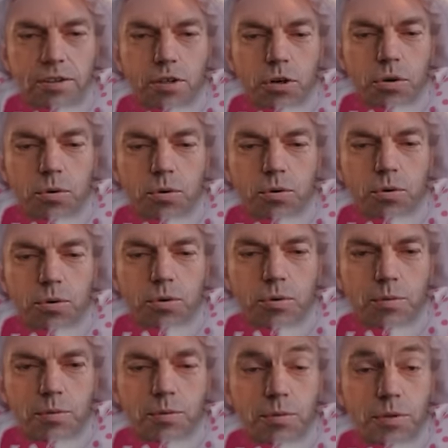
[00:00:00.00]
told
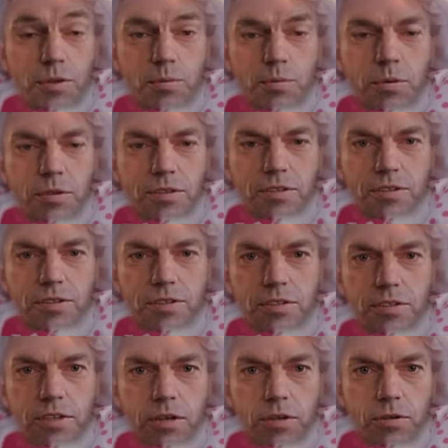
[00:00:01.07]
you it wasn't
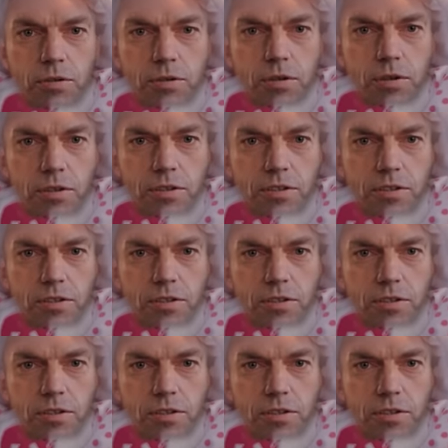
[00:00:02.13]
Sauron.